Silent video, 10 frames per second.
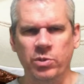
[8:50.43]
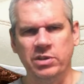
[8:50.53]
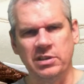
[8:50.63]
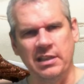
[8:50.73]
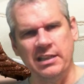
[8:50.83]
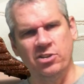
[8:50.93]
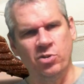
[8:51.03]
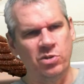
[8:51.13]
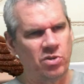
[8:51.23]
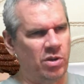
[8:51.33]
whereas today's
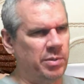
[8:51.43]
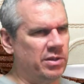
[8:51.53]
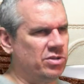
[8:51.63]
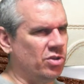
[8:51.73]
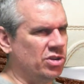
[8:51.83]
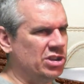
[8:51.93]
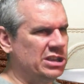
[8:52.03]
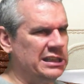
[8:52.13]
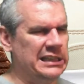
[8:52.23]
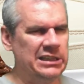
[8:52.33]
shoe is all about the sort of
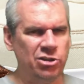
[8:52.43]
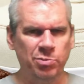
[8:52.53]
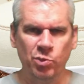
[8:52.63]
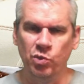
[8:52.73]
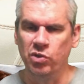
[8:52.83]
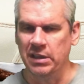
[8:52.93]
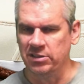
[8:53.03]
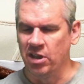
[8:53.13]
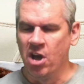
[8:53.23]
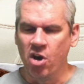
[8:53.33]
sleek
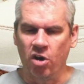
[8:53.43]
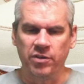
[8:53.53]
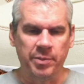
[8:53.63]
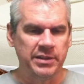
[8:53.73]
smoothness of it.